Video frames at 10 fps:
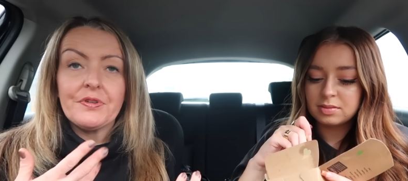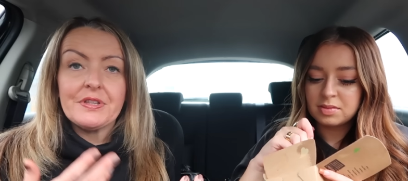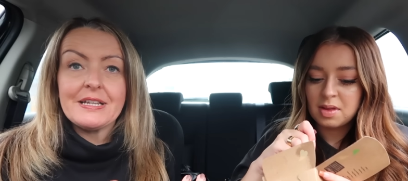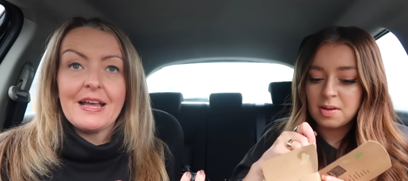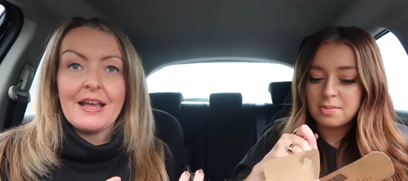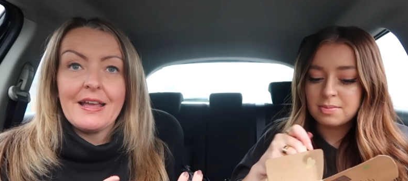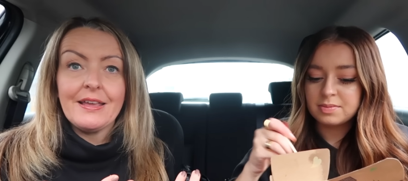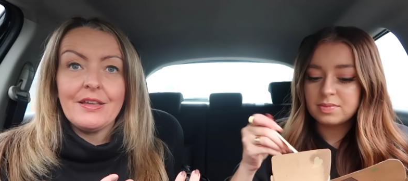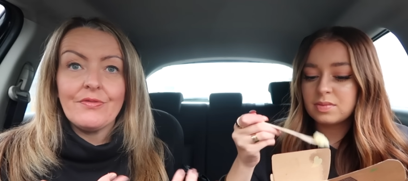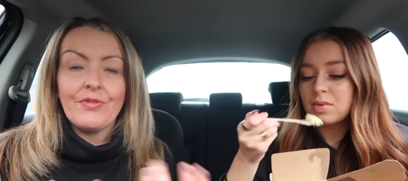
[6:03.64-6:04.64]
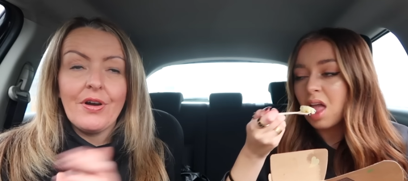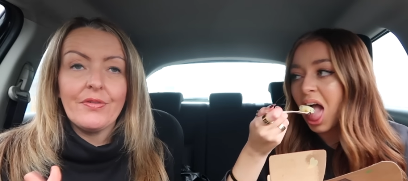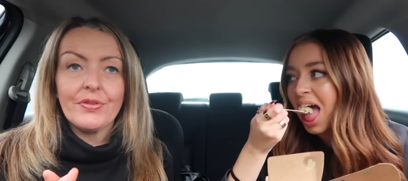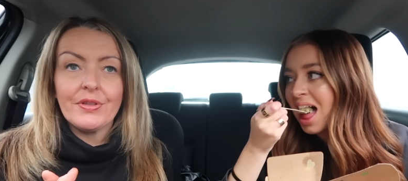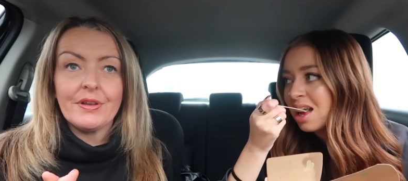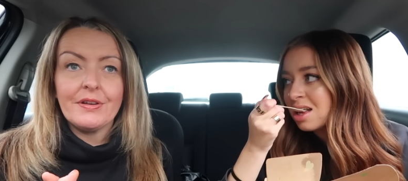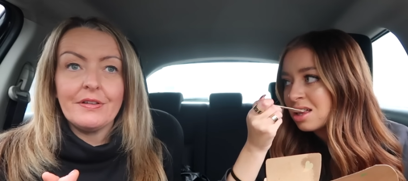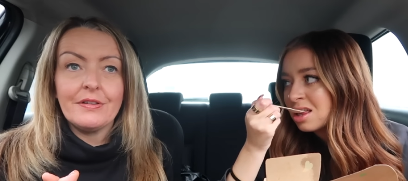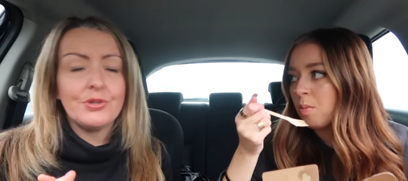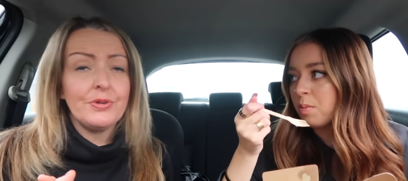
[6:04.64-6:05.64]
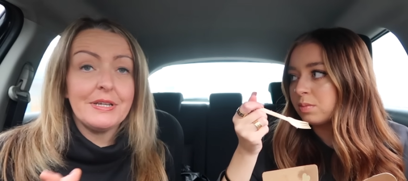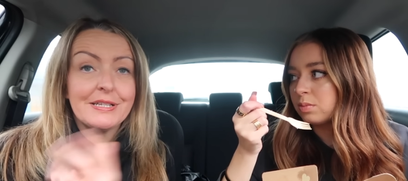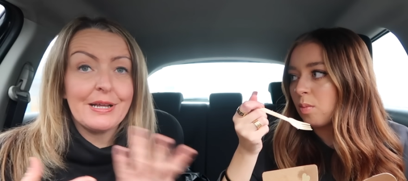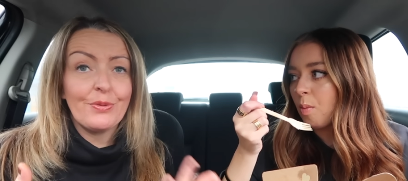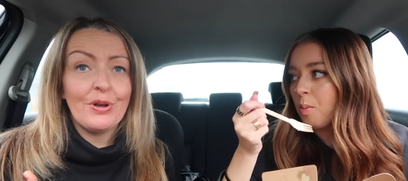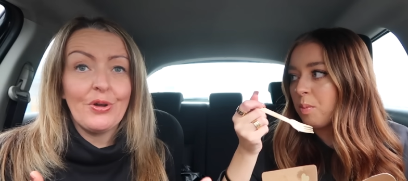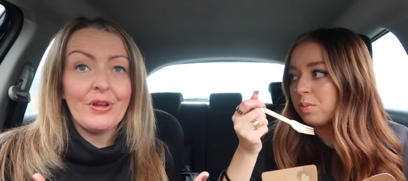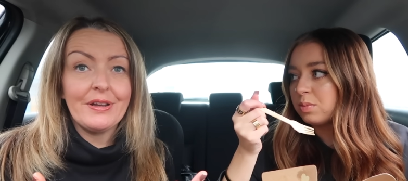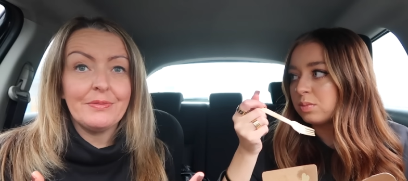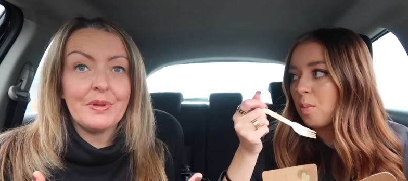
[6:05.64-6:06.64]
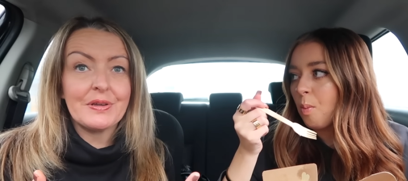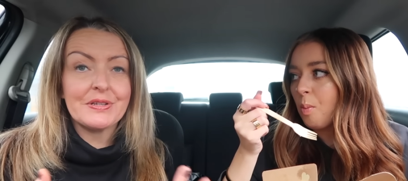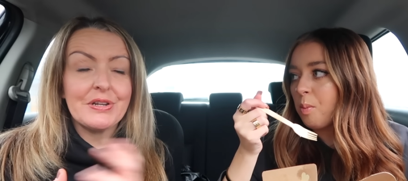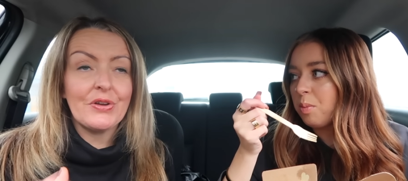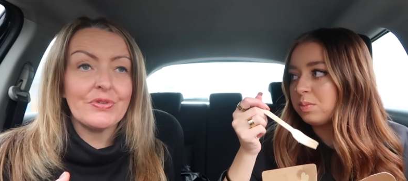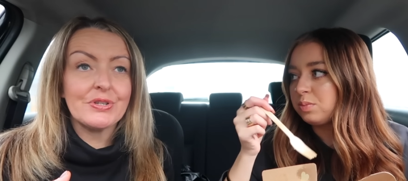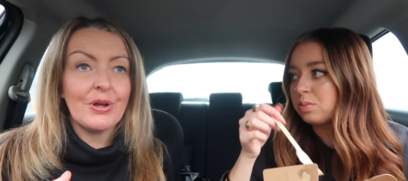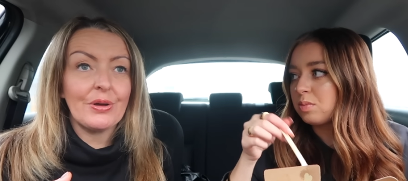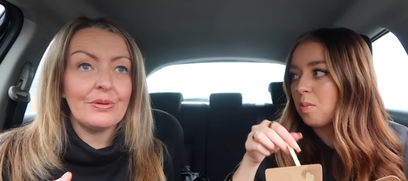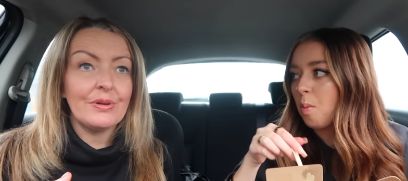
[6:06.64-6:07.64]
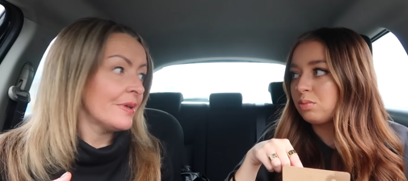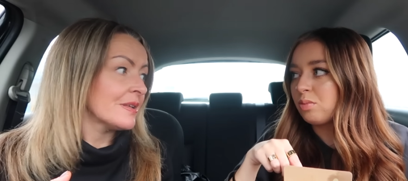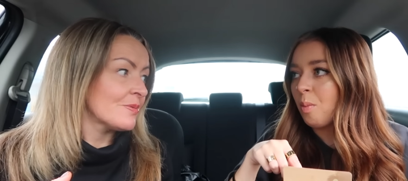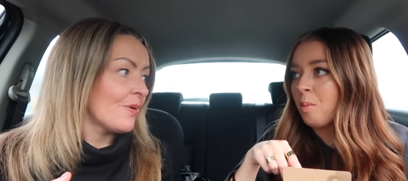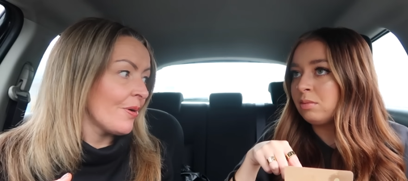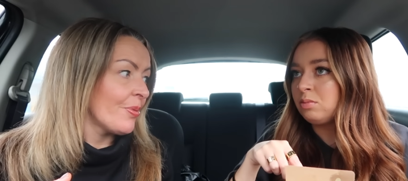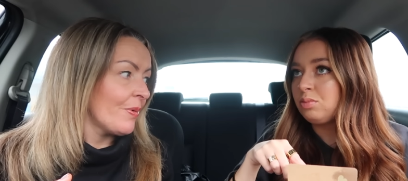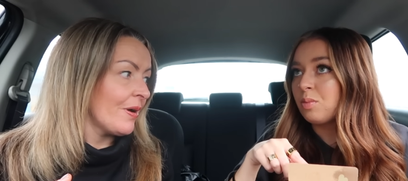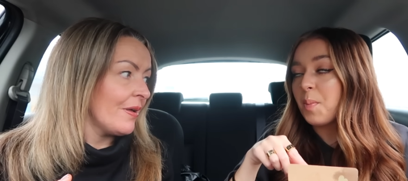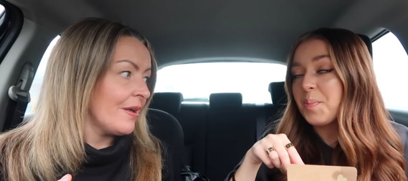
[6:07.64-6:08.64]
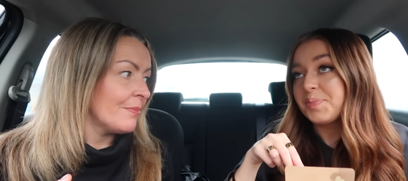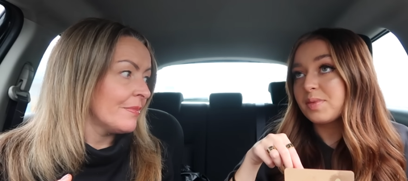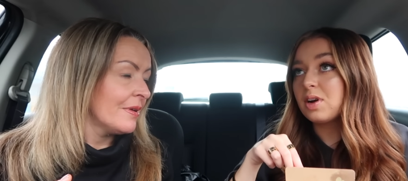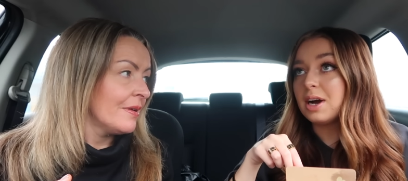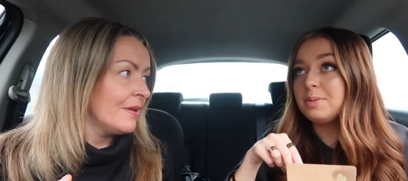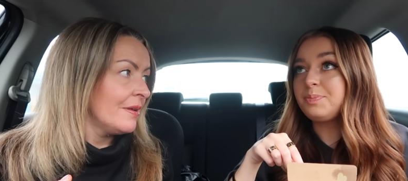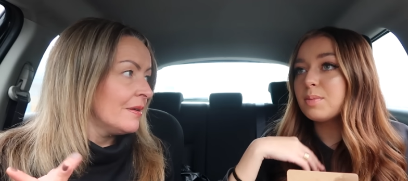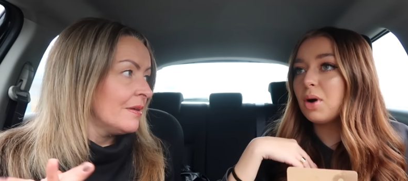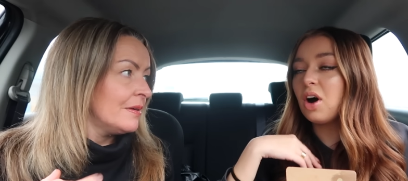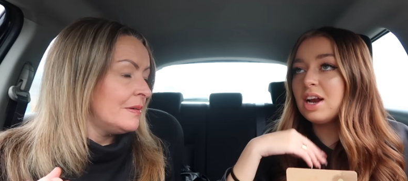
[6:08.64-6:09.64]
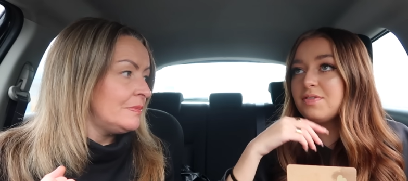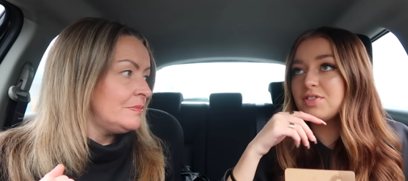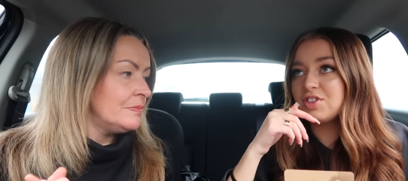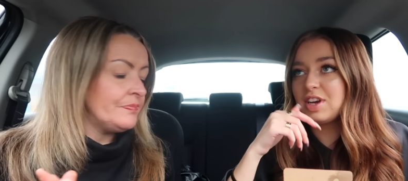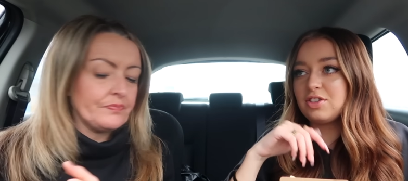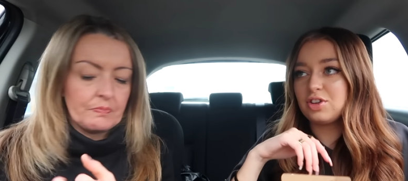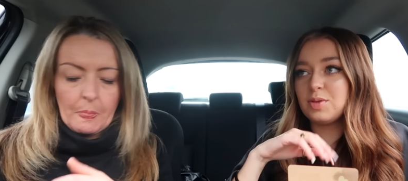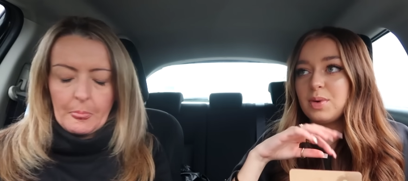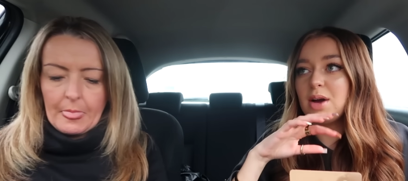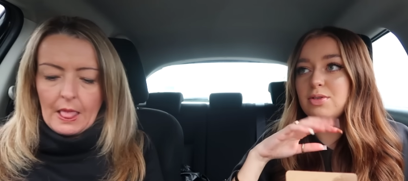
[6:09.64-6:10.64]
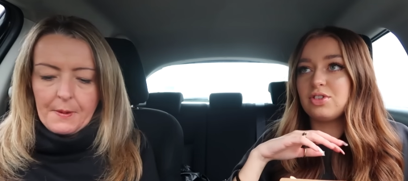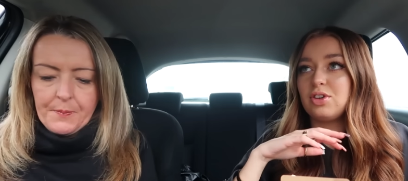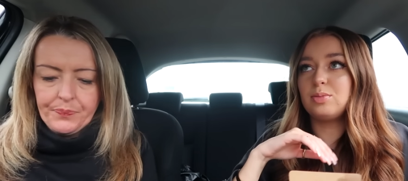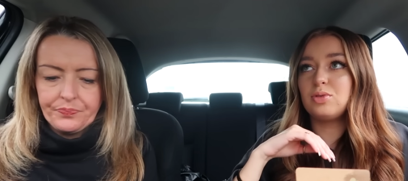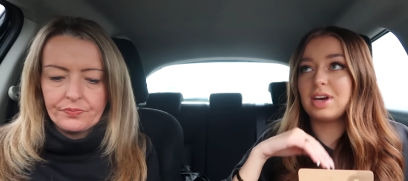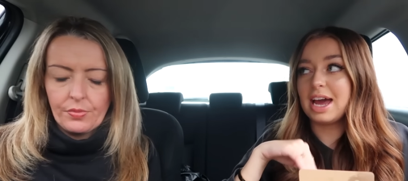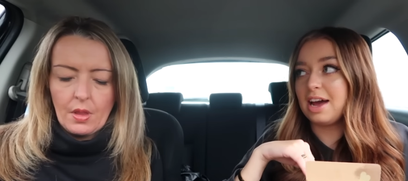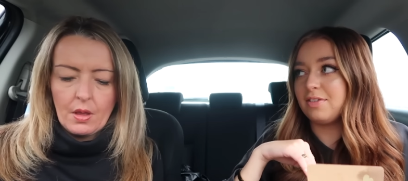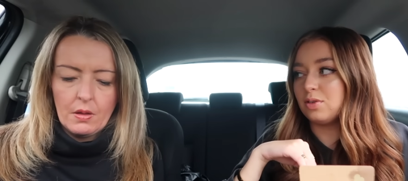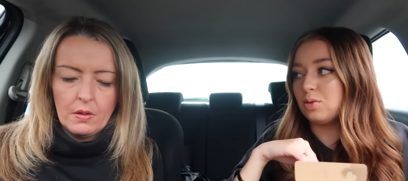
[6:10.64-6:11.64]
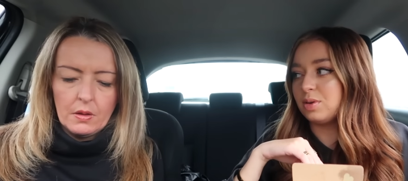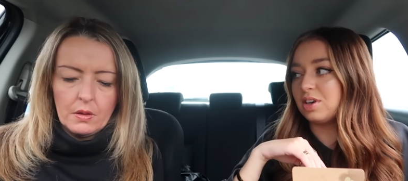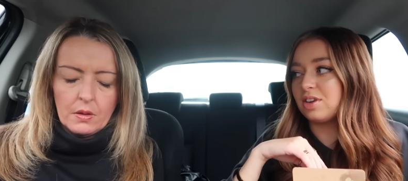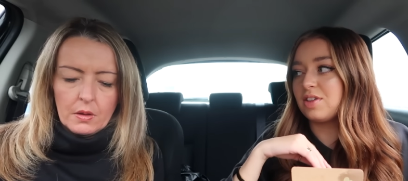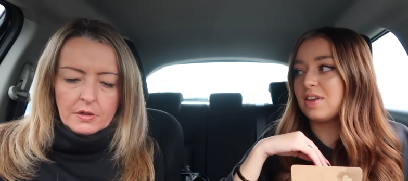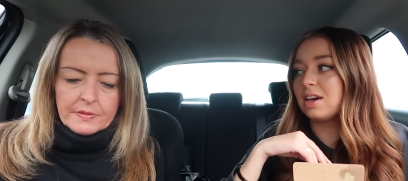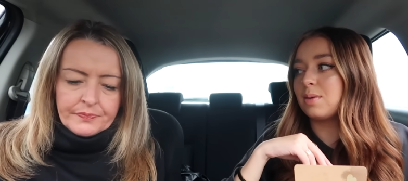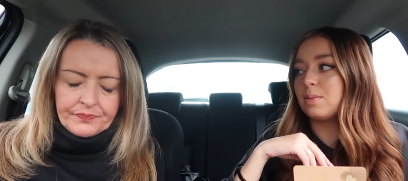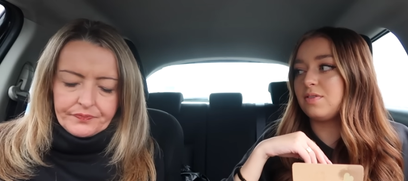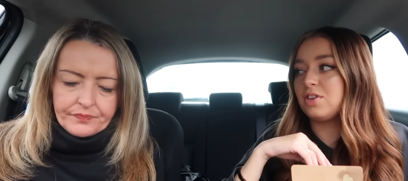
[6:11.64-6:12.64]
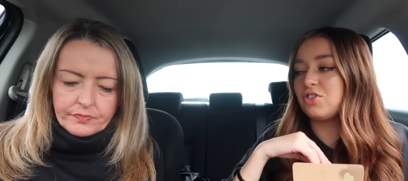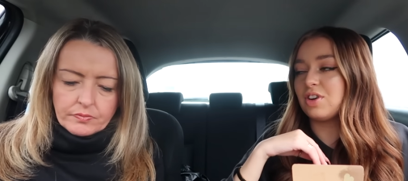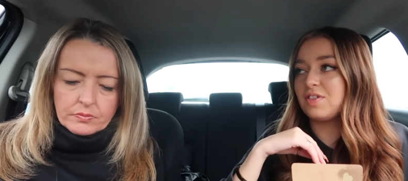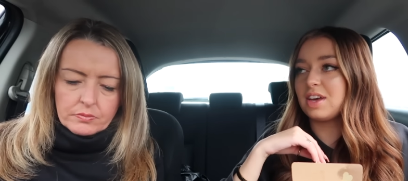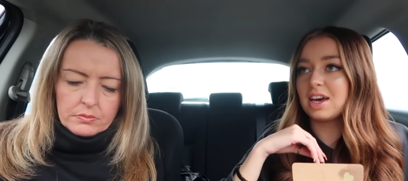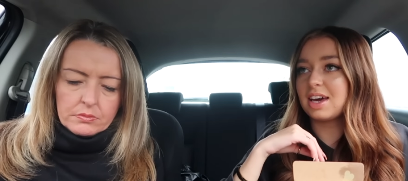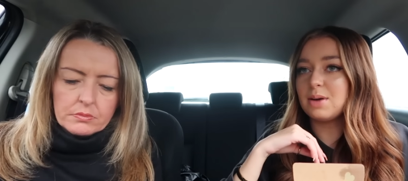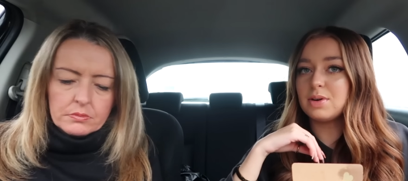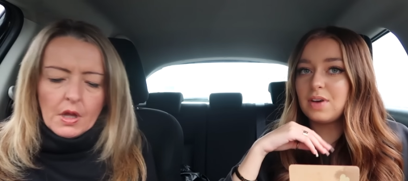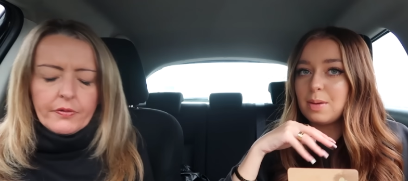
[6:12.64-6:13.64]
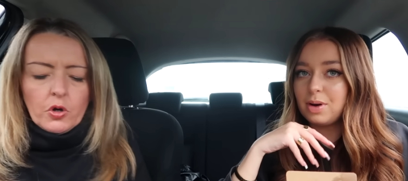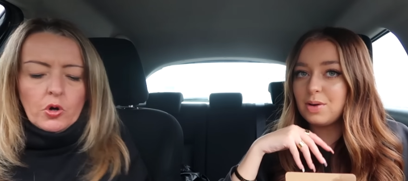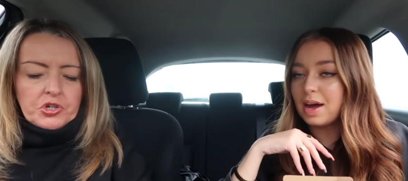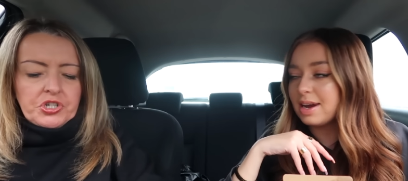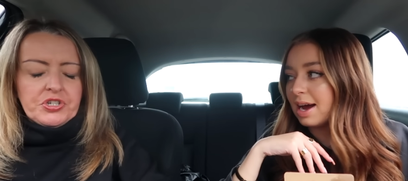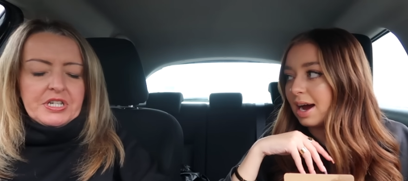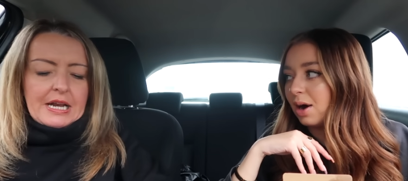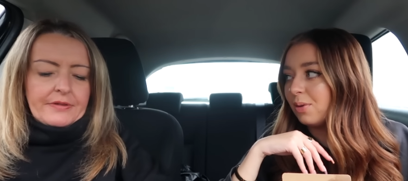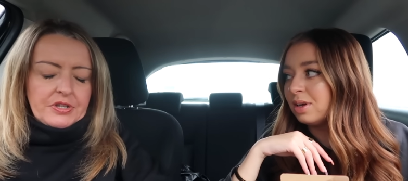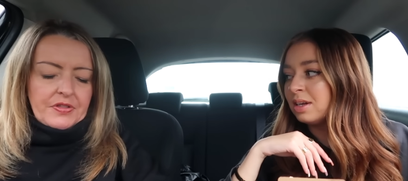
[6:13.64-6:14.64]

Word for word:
Speaker 1: for the day rather than two years down the line because none of us know. That's why I'm the way I am.
Speaker 2: Okay, but I live for the day too. But I'm just a lot more careful because I think about my future. I think okay, well if I of course you now... still have to